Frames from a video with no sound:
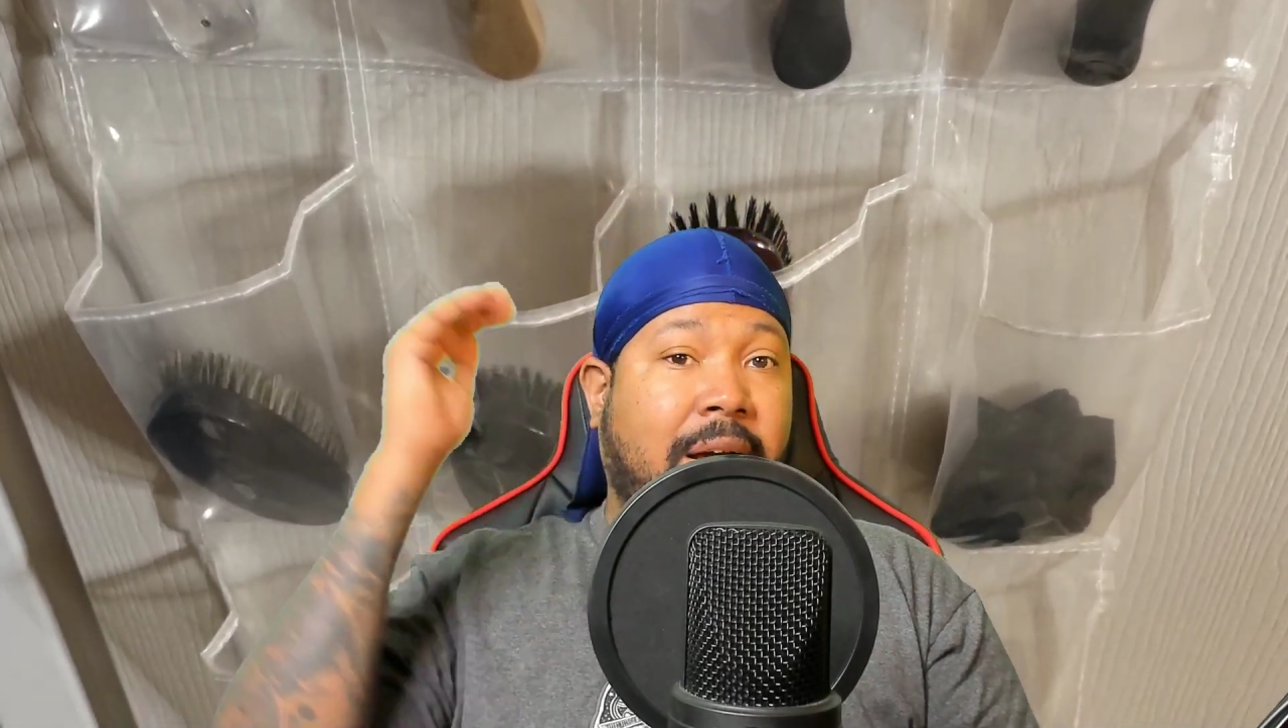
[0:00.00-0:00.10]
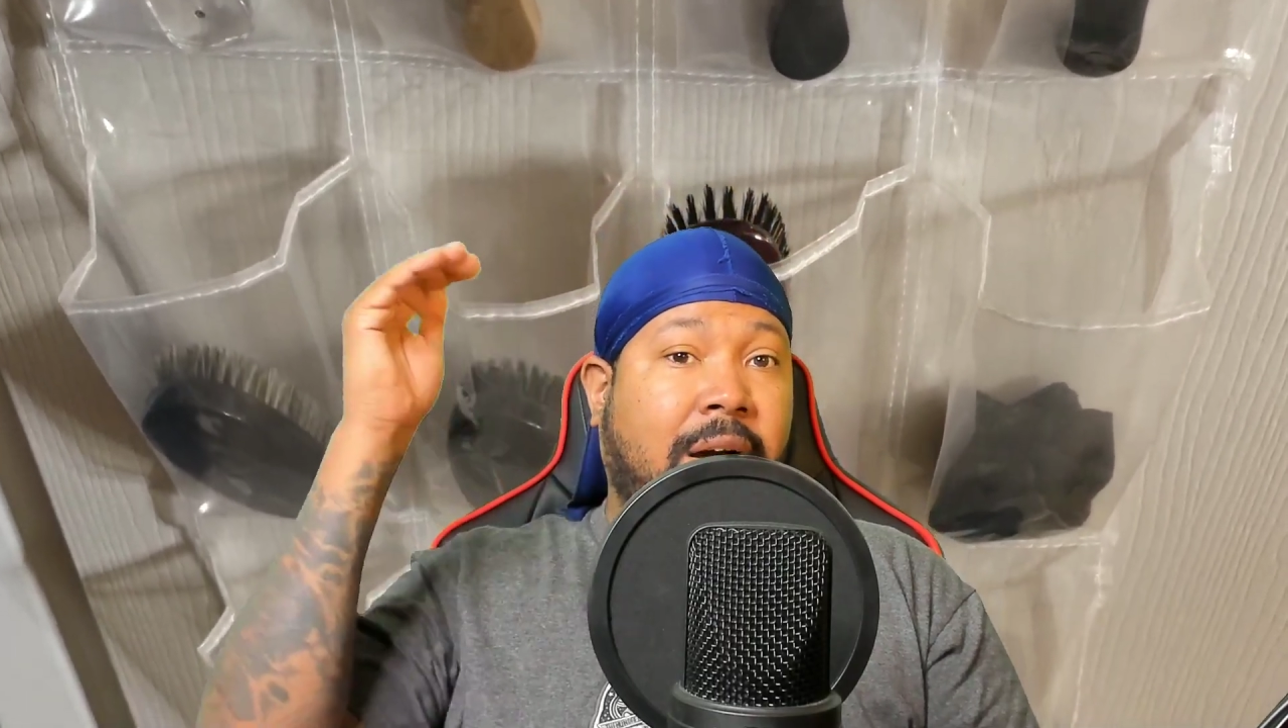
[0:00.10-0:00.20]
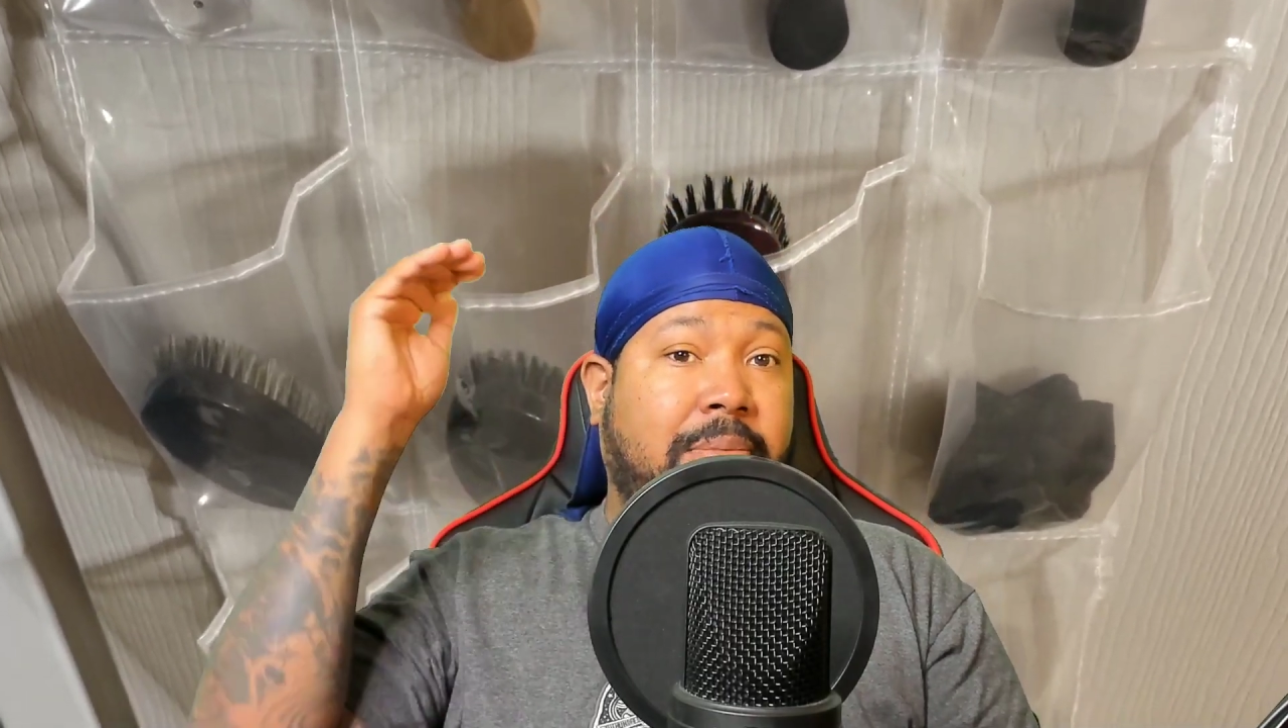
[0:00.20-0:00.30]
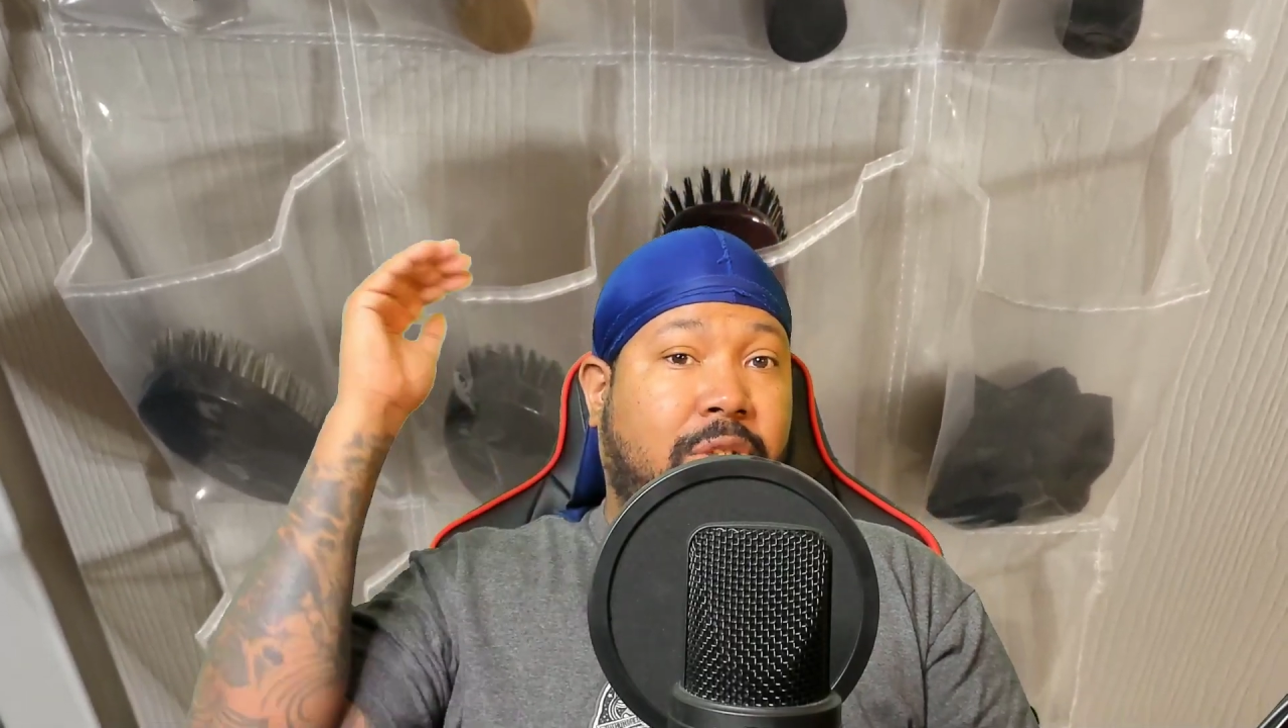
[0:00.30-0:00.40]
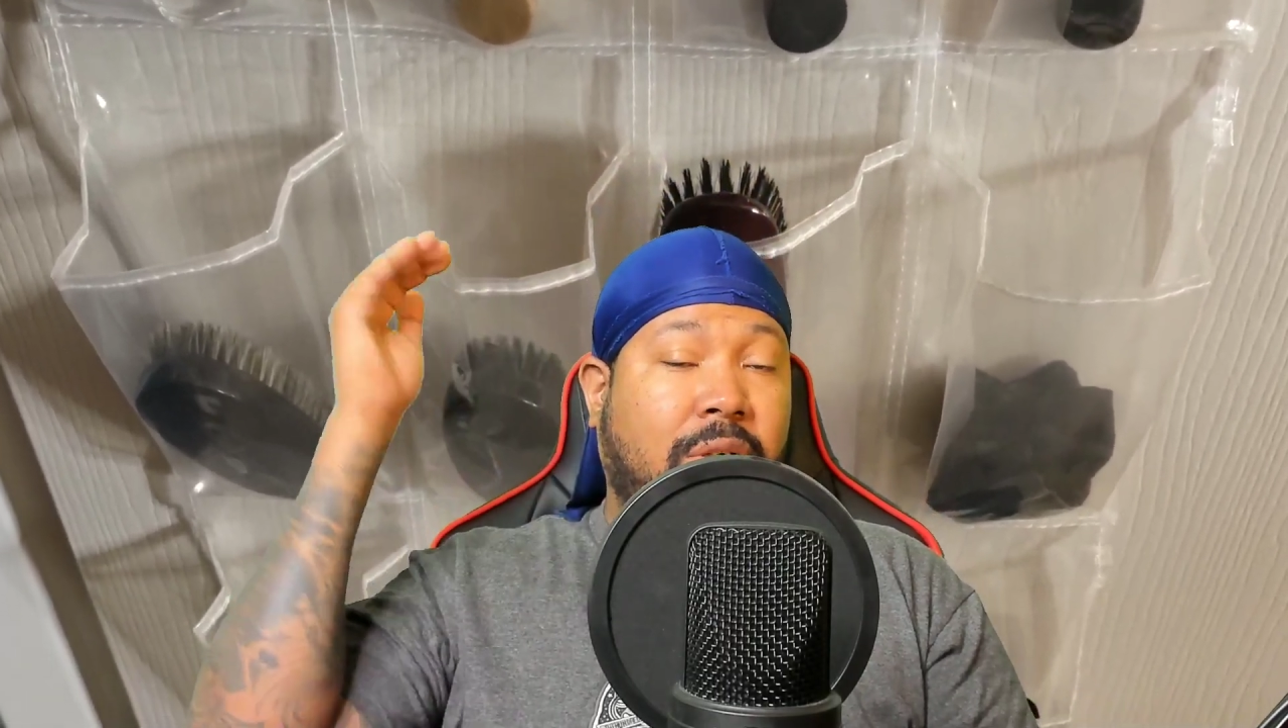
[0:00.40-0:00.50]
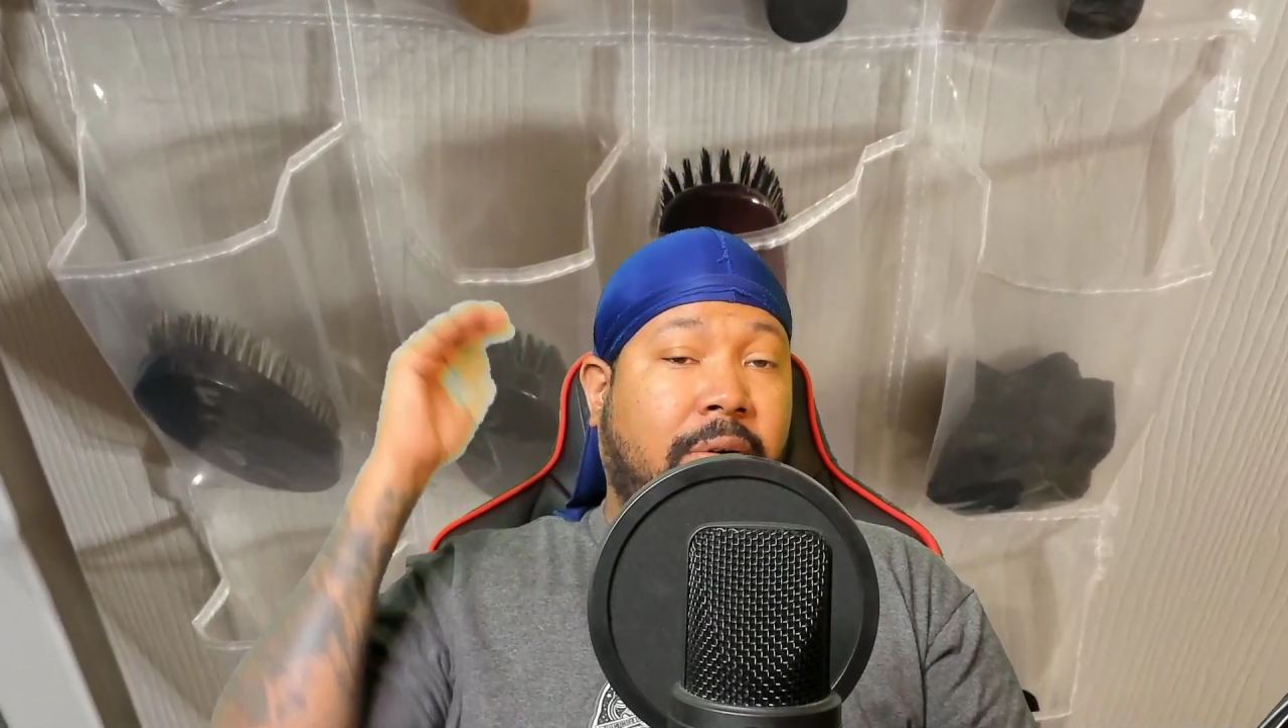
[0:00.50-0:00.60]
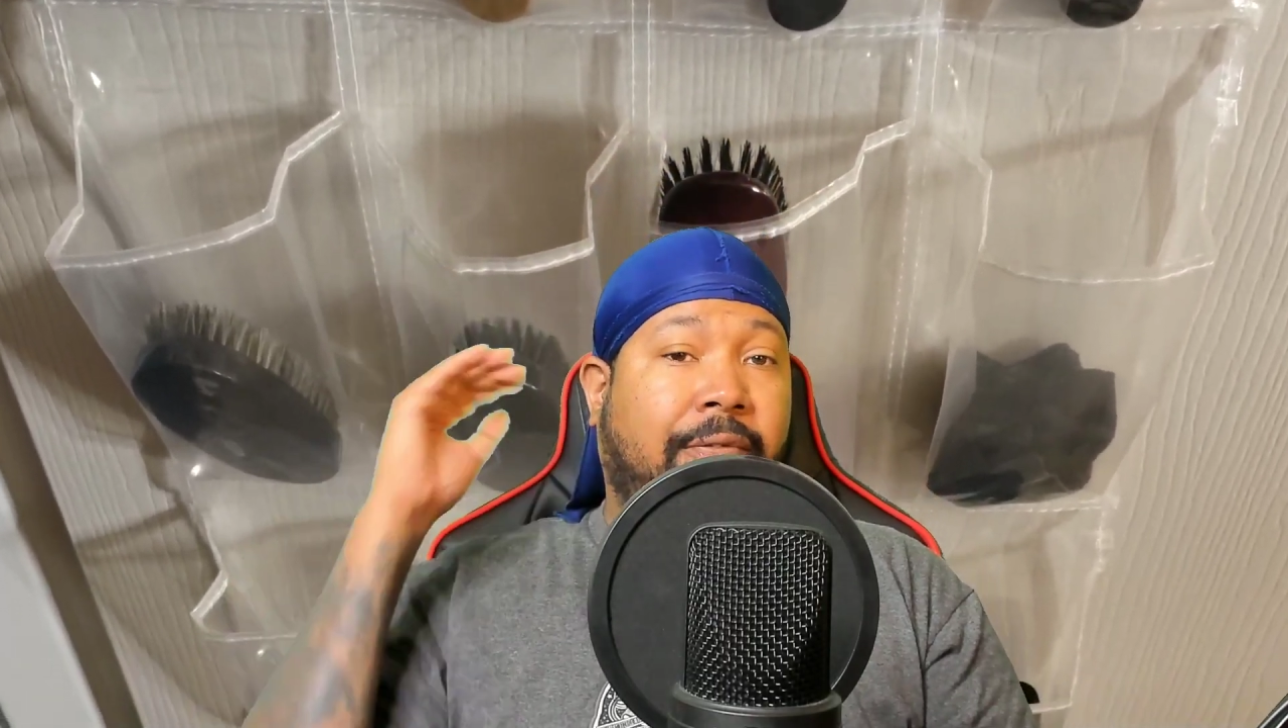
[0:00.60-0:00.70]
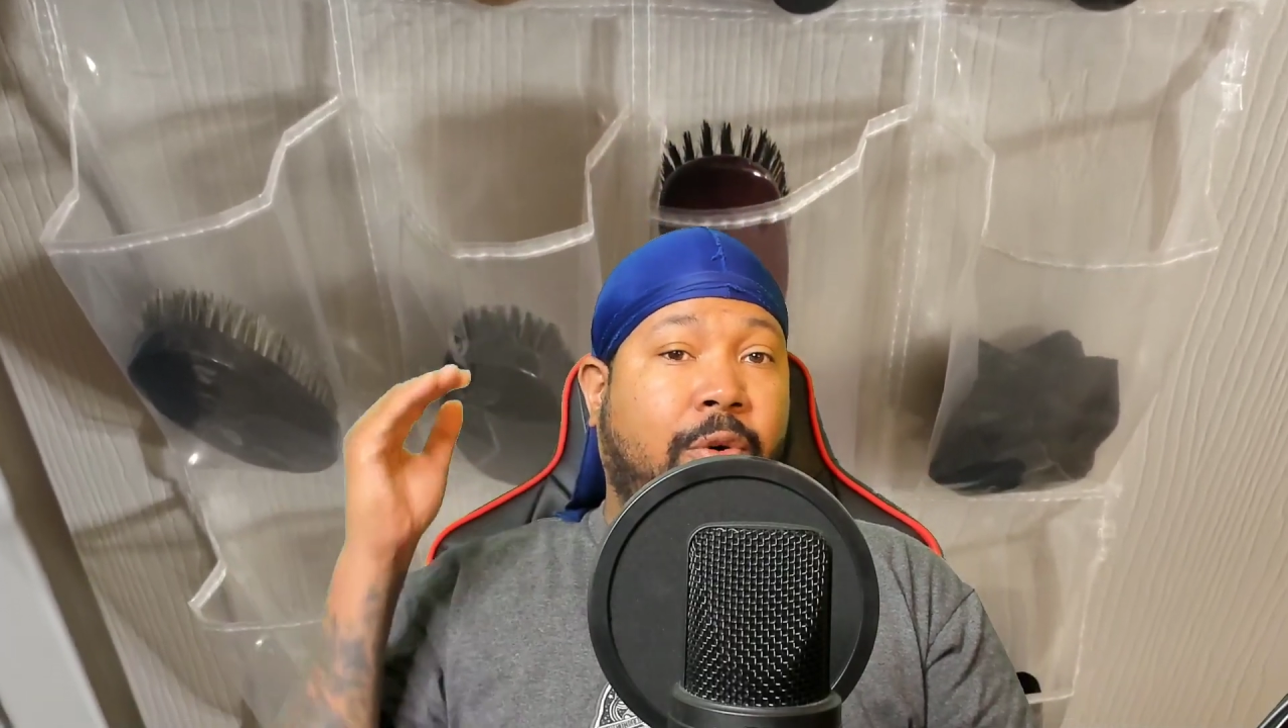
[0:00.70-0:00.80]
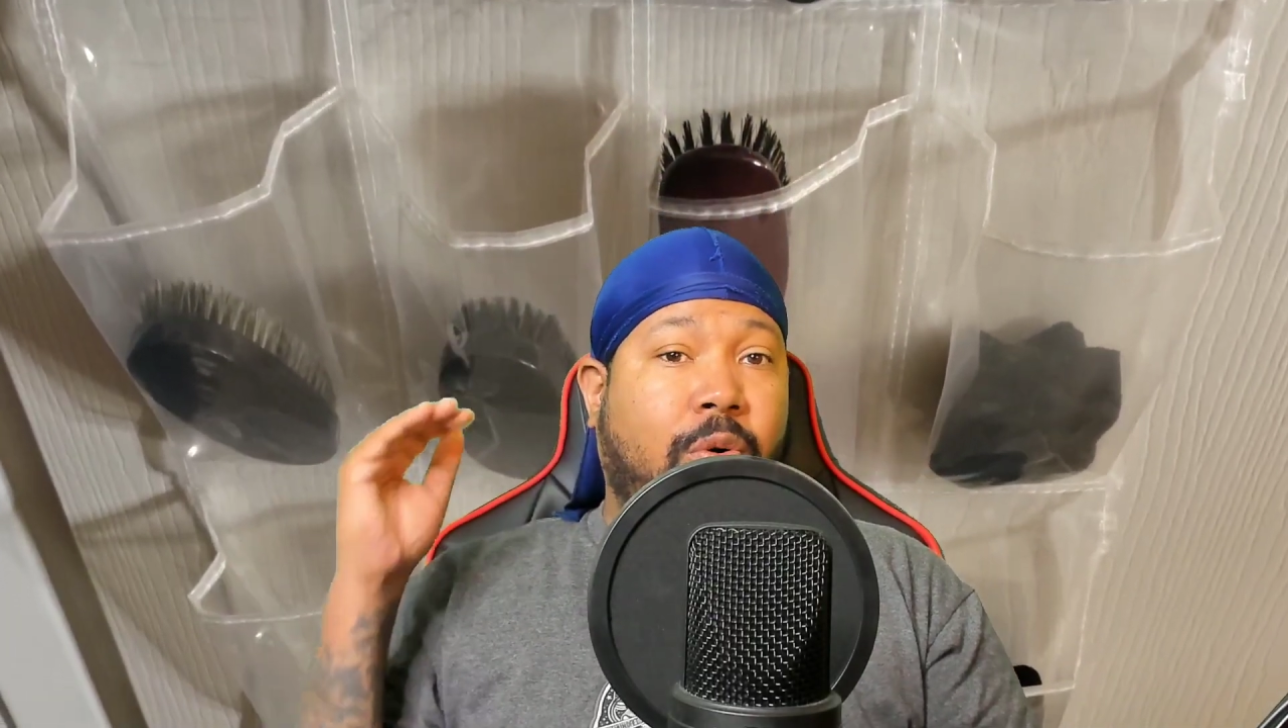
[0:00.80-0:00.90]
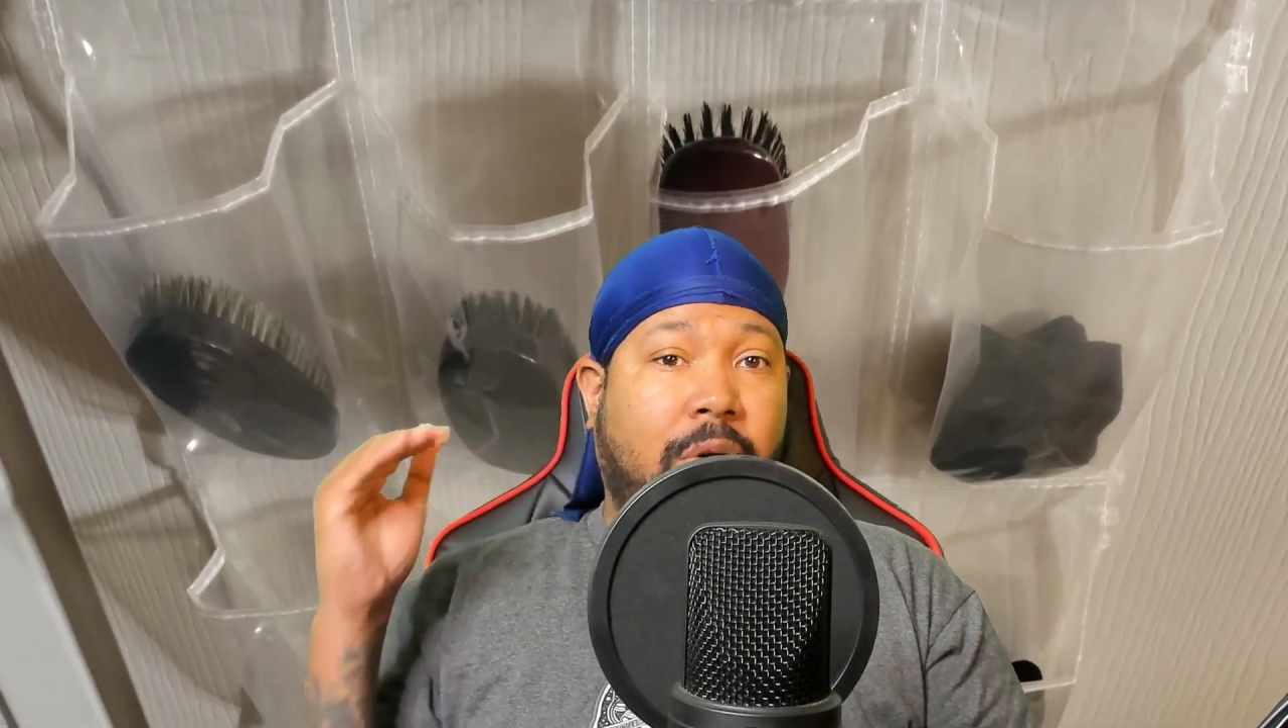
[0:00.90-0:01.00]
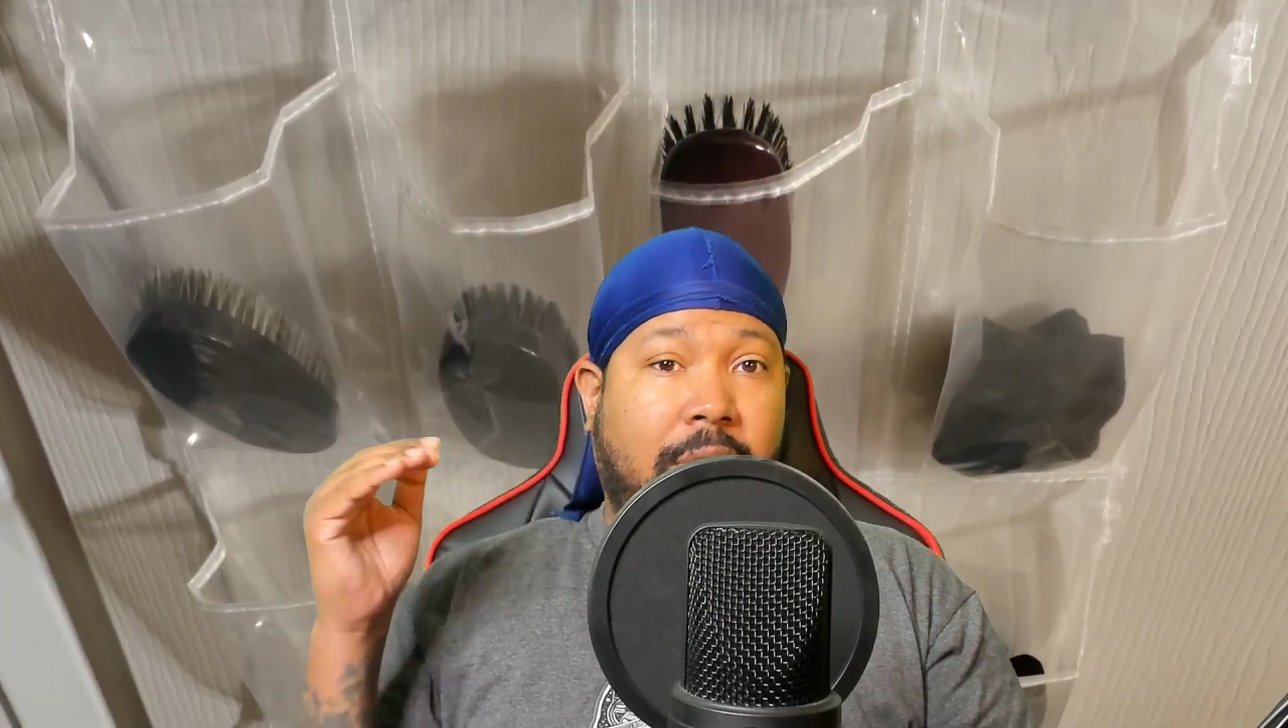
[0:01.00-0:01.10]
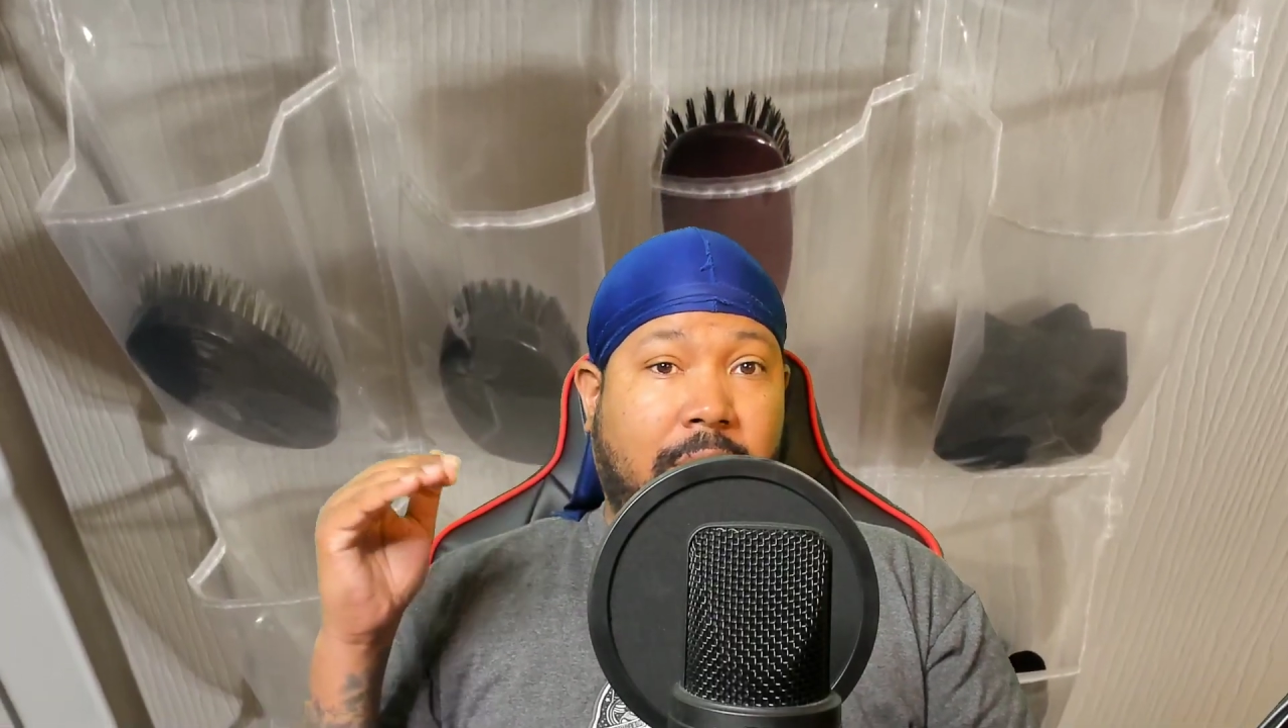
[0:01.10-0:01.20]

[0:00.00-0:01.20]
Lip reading: up to a 4.